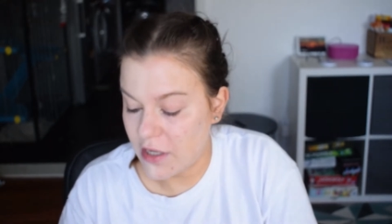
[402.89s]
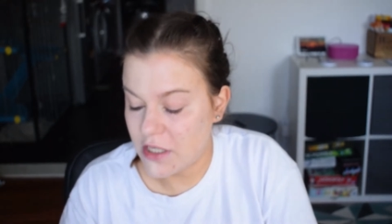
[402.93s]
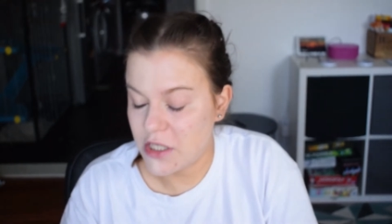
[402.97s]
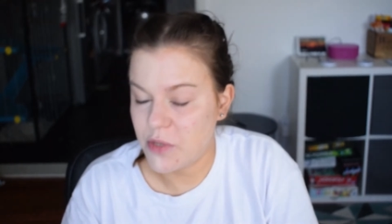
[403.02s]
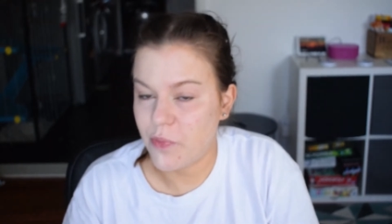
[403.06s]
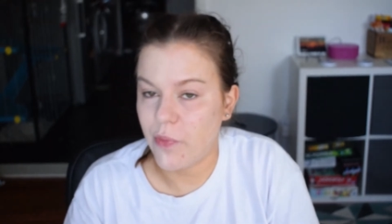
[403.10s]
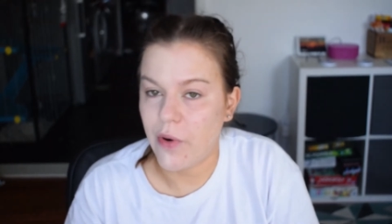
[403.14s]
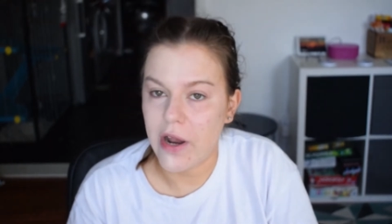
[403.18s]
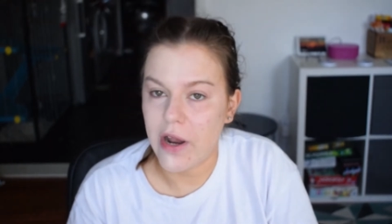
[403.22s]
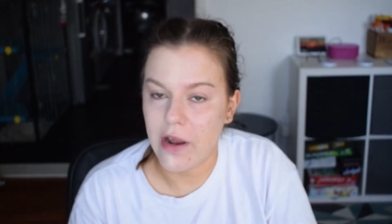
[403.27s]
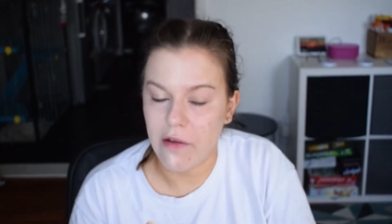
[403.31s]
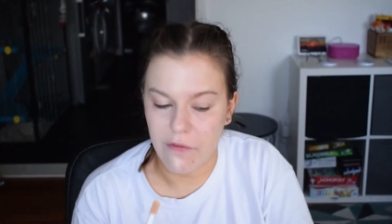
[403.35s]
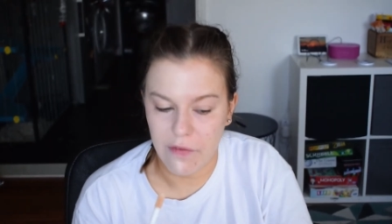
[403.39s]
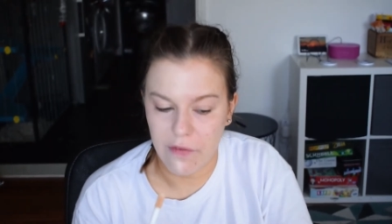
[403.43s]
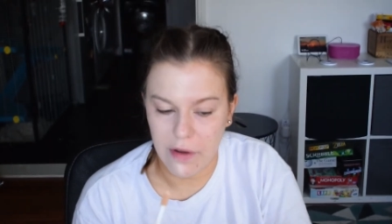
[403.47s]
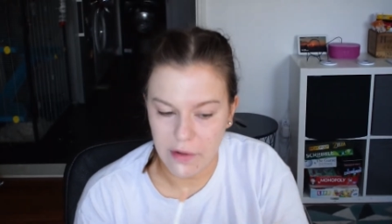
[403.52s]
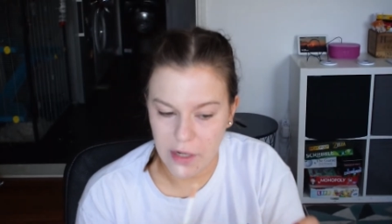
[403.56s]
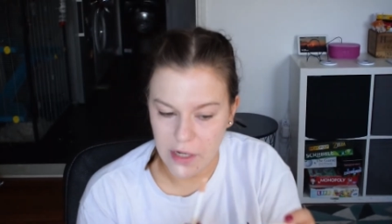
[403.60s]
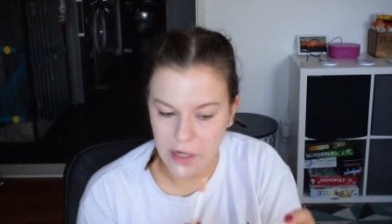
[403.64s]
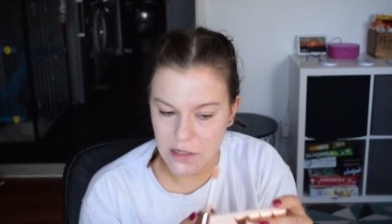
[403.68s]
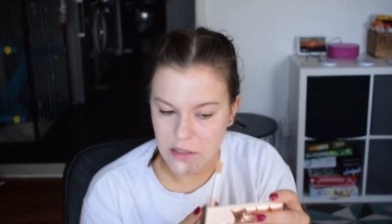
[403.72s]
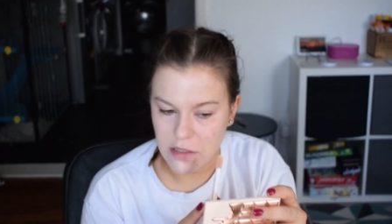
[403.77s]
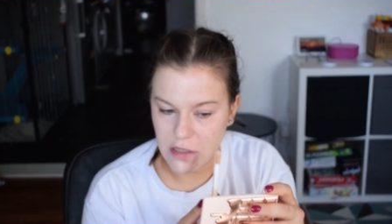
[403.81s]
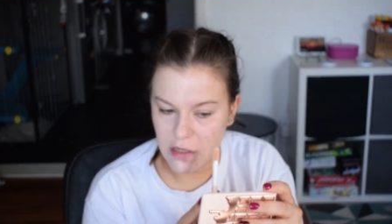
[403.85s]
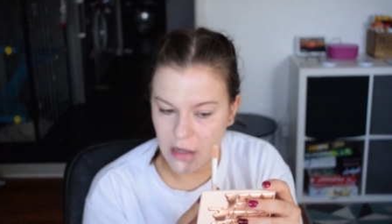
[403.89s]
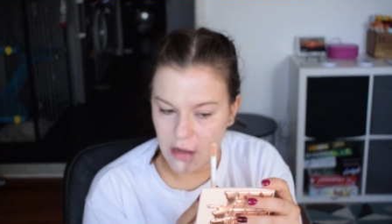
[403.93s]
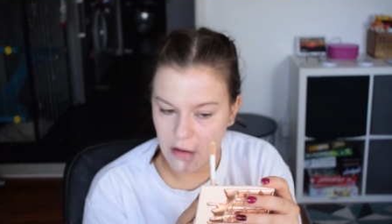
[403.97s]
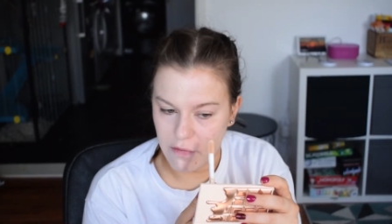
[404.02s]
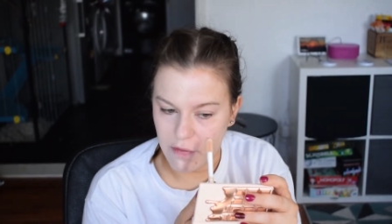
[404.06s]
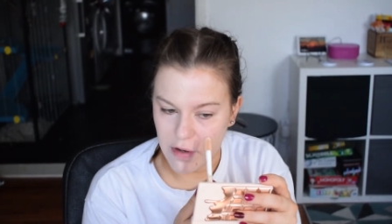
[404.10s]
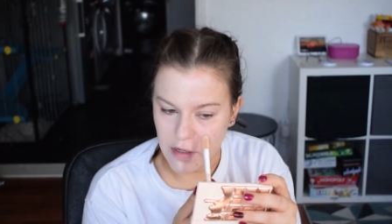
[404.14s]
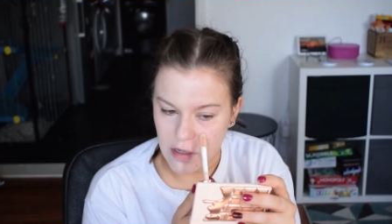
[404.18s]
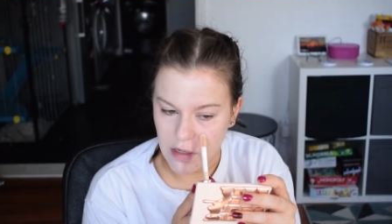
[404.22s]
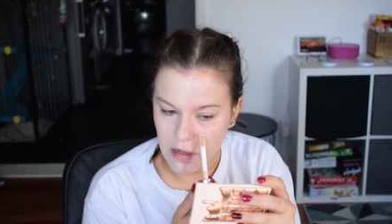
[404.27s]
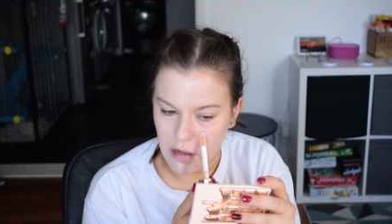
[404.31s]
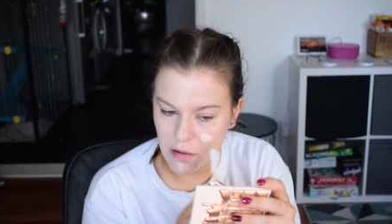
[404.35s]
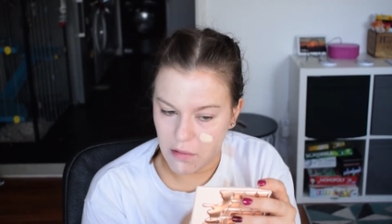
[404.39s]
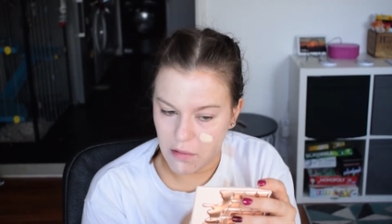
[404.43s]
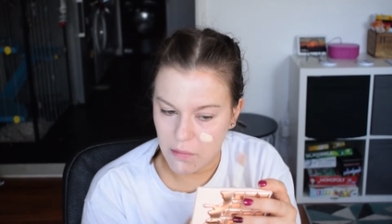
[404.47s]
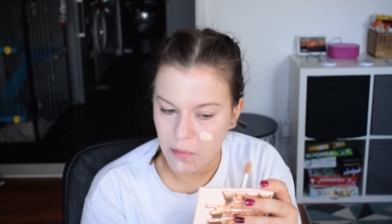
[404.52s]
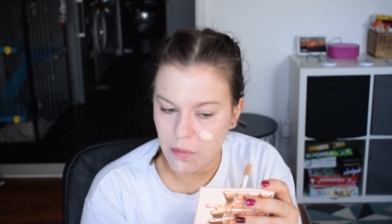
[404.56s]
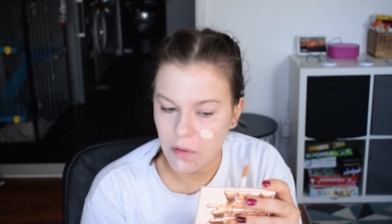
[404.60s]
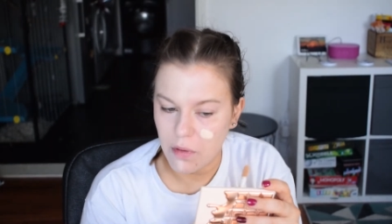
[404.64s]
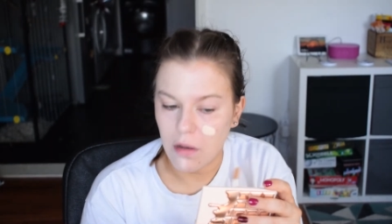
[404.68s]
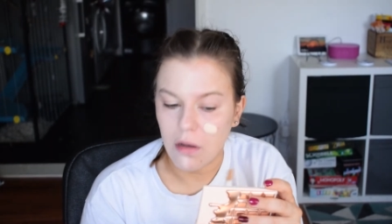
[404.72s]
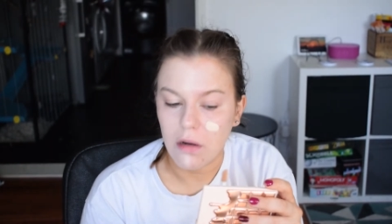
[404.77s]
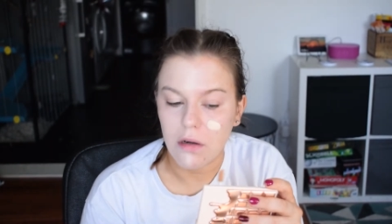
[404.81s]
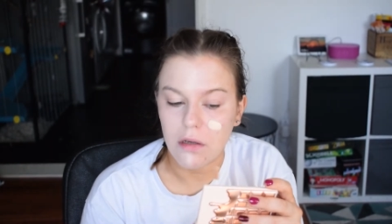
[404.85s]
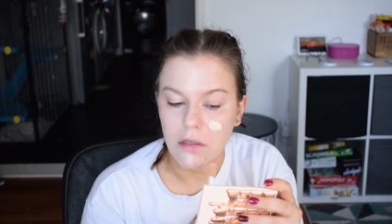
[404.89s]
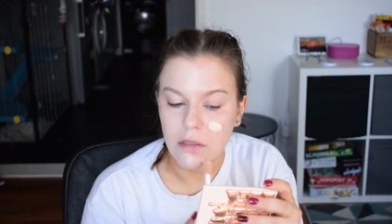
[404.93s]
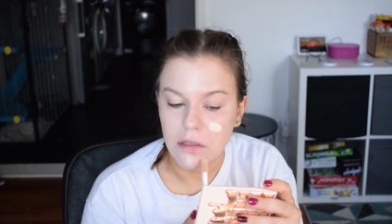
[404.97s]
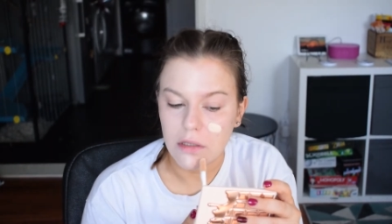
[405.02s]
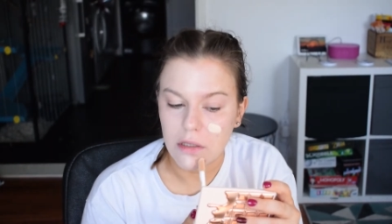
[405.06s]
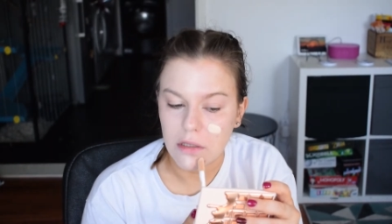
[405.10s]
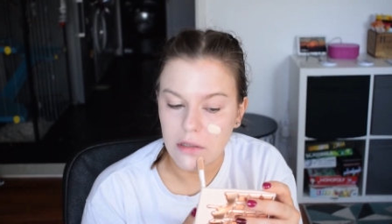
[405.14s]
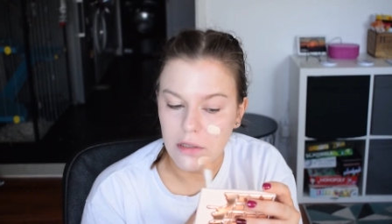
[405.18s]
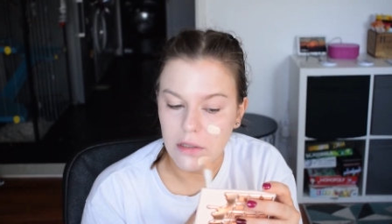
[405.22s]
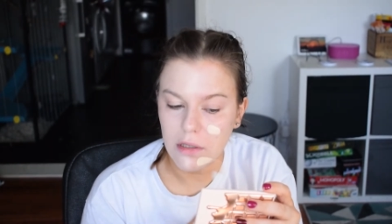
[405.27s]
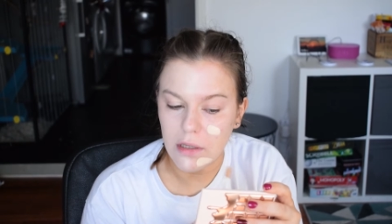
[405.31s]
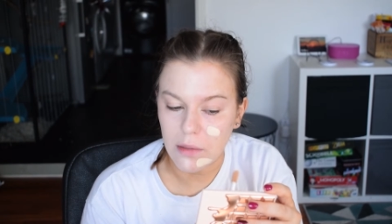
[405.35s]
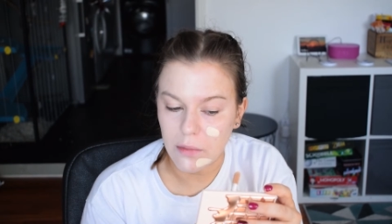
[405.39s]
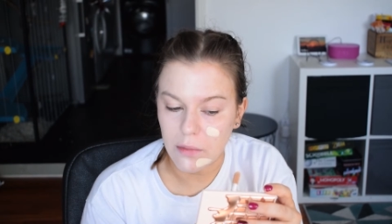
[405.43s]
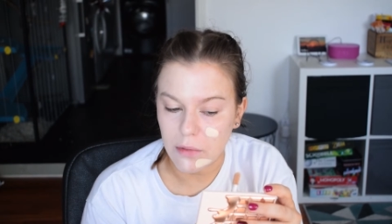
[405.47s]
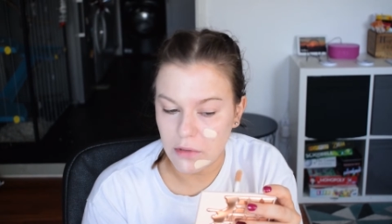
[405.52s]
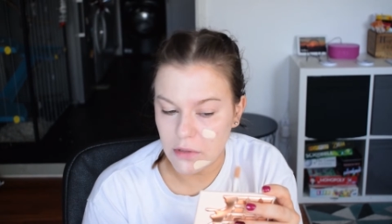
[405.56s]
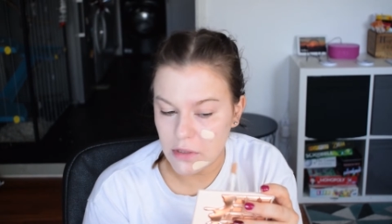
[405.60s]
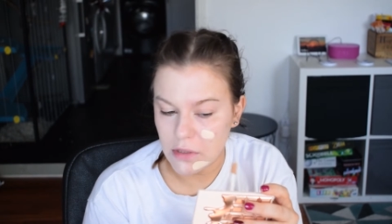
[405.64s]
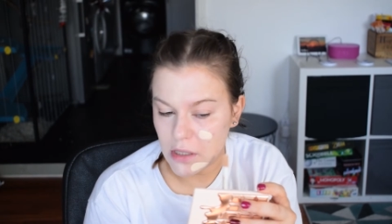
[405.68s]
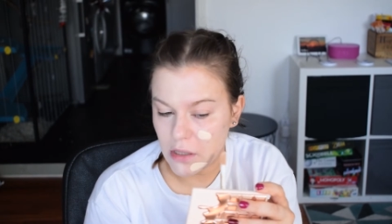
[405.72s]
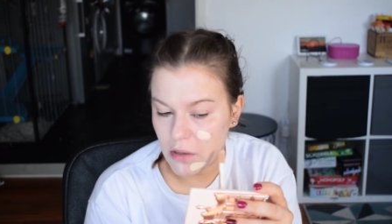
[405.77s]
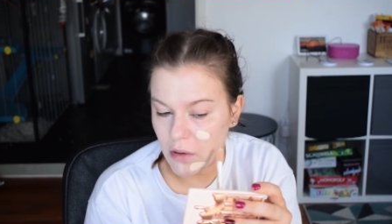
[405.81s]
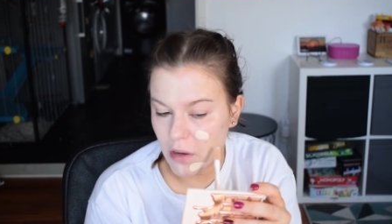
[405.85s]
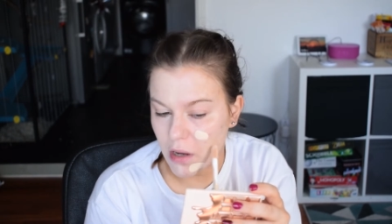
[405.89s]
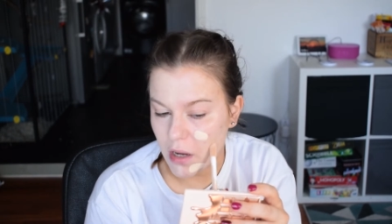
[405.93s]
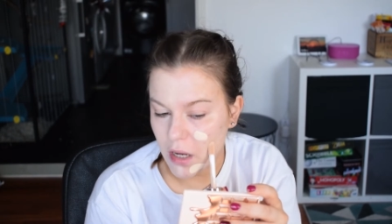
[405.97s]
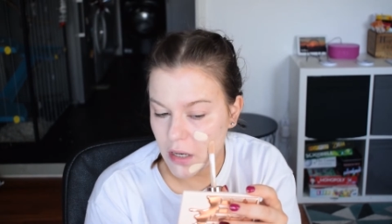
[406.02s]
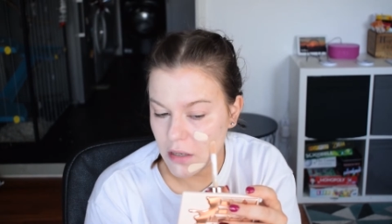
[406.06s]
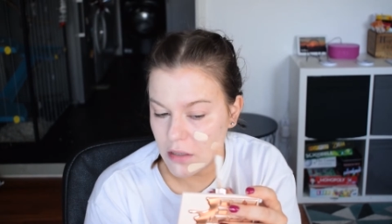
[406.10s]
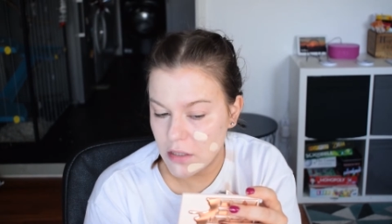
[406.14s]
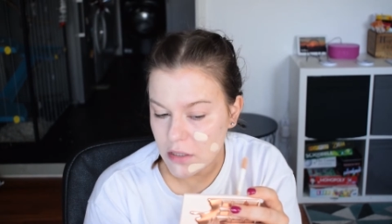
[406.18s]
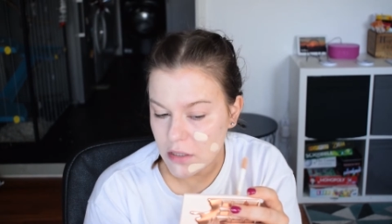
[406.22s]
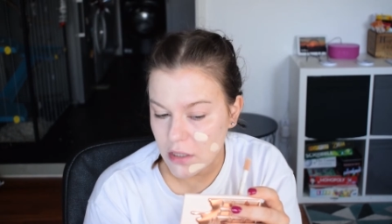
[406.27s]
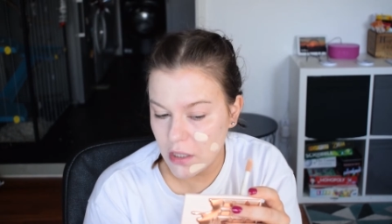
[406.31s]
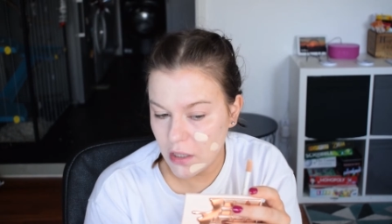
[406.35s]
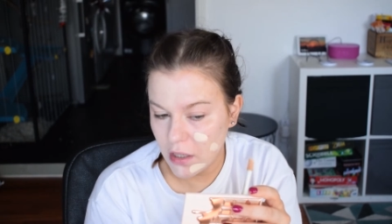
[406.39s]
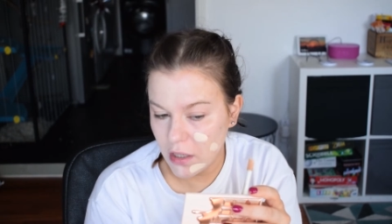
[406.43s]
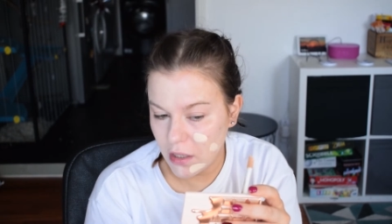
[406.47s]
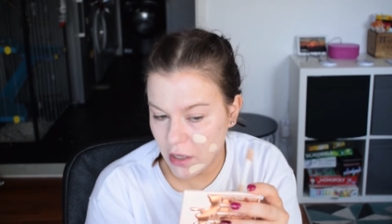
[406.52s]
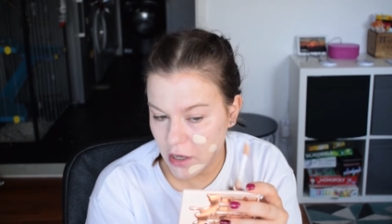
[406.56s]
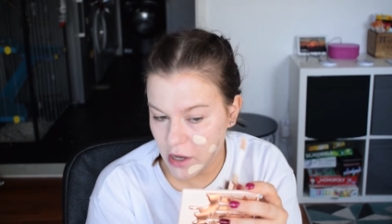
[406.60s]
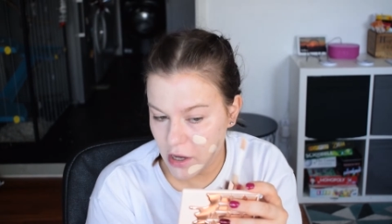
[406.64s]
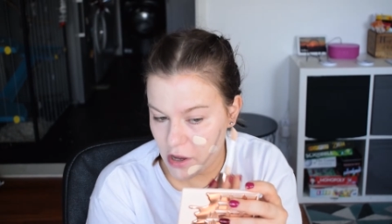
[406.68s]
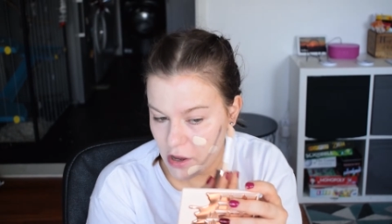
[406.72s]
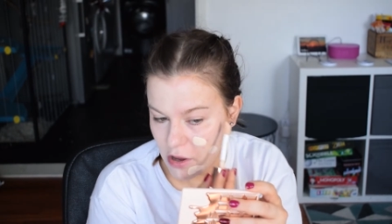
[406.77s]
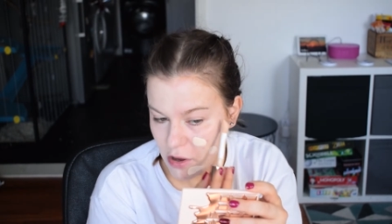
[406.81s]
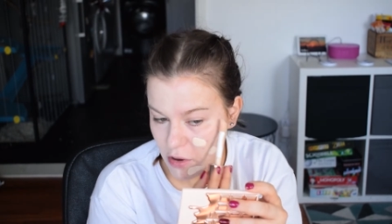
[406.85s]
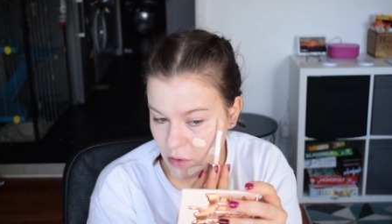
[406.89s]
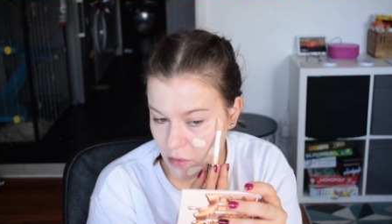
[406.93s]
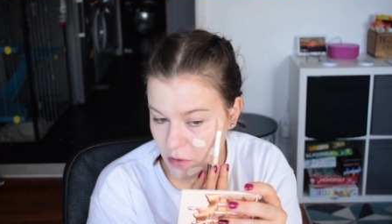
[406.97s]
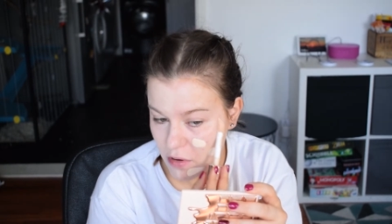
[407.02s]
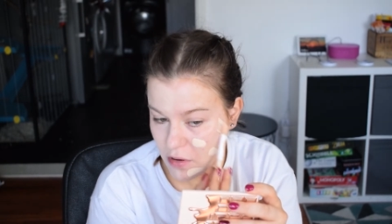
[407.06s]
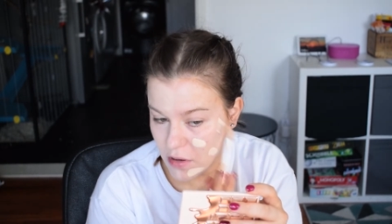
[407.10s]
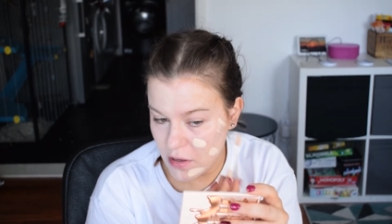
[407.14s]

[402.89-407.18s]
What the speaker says: spray of foundation that I've ended up across this table, so I'm just going to go